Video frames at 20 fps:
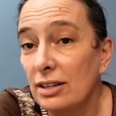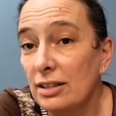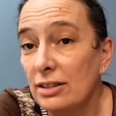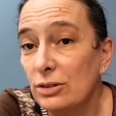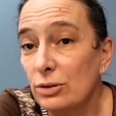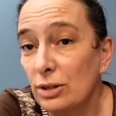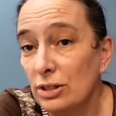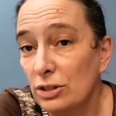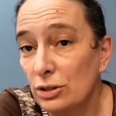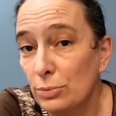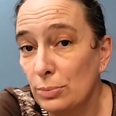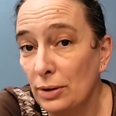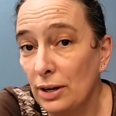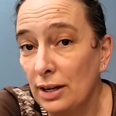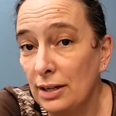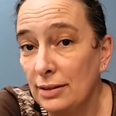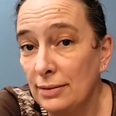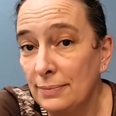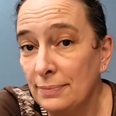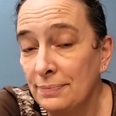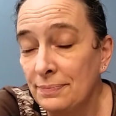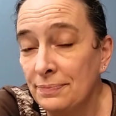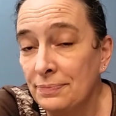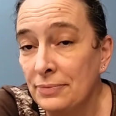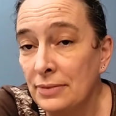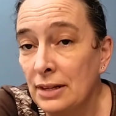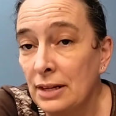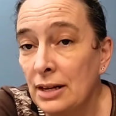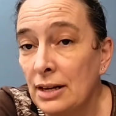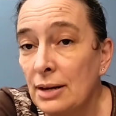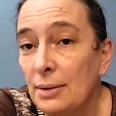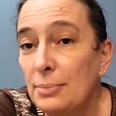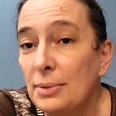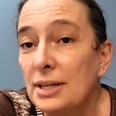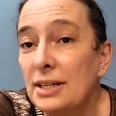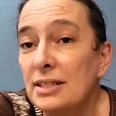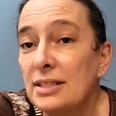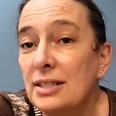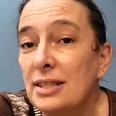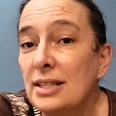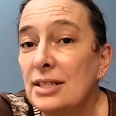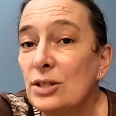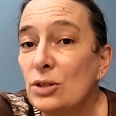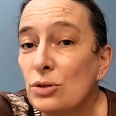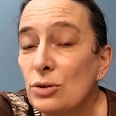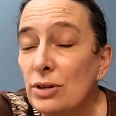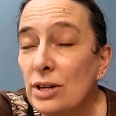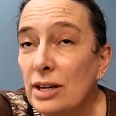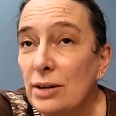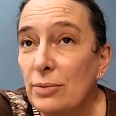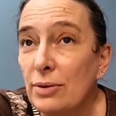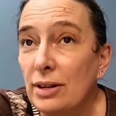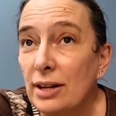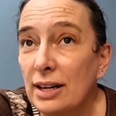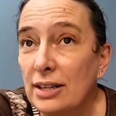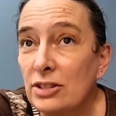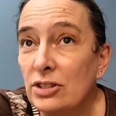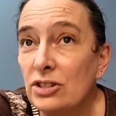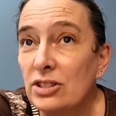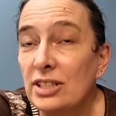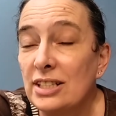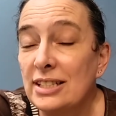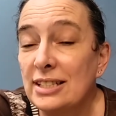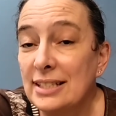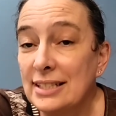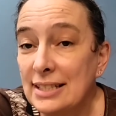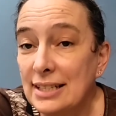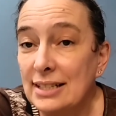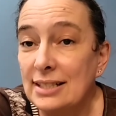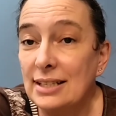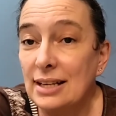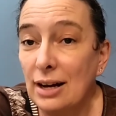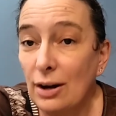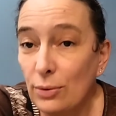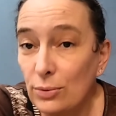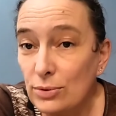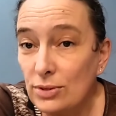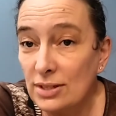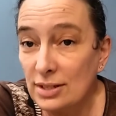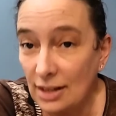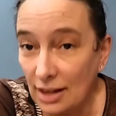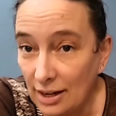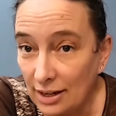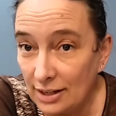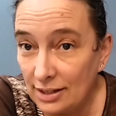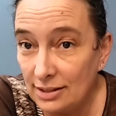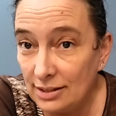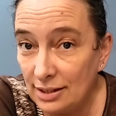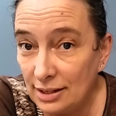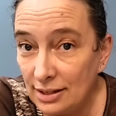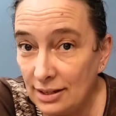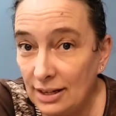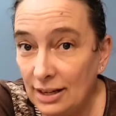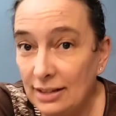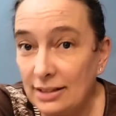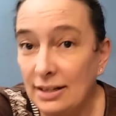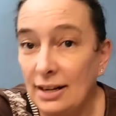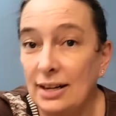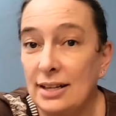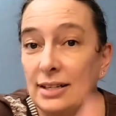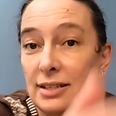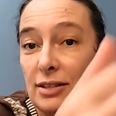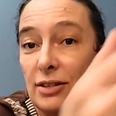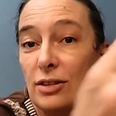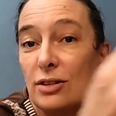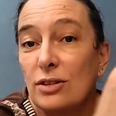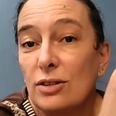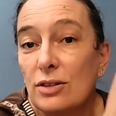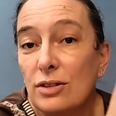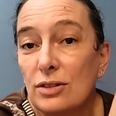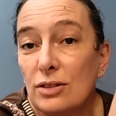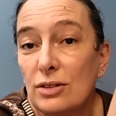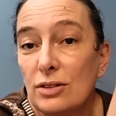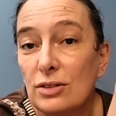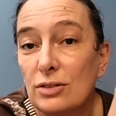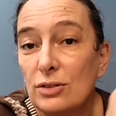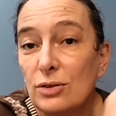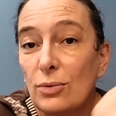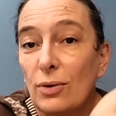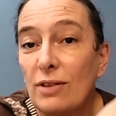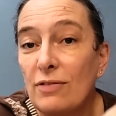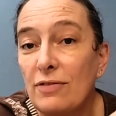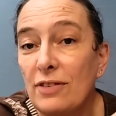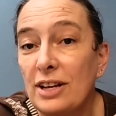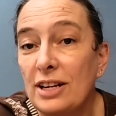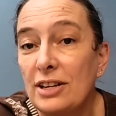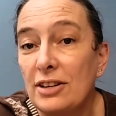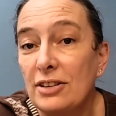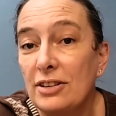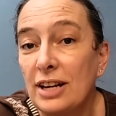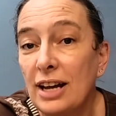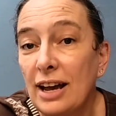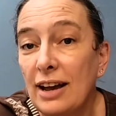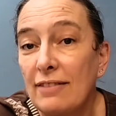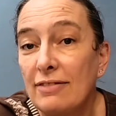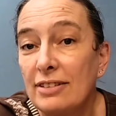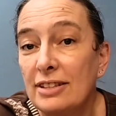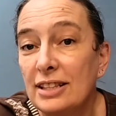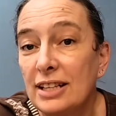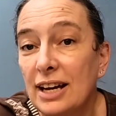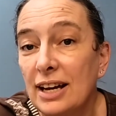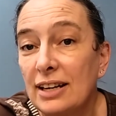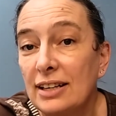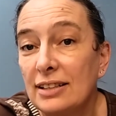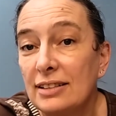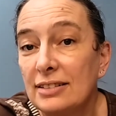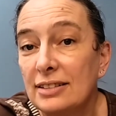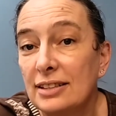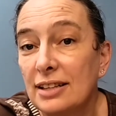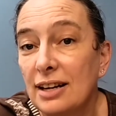treasure braid, because this tree will actually sit outside at night. So I figured having that